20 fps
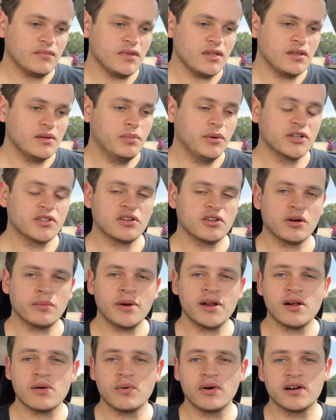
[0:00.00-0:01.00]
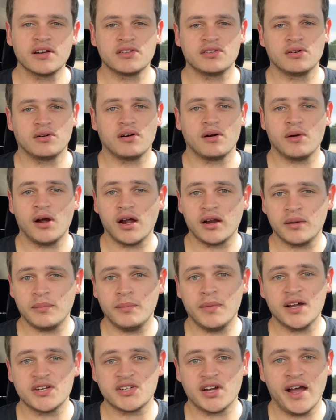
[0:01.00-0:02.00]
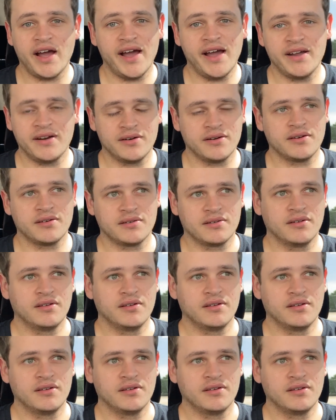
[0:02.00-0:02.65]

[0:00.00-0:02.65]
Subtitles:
But Terminator 1 and 2 are on a much higher,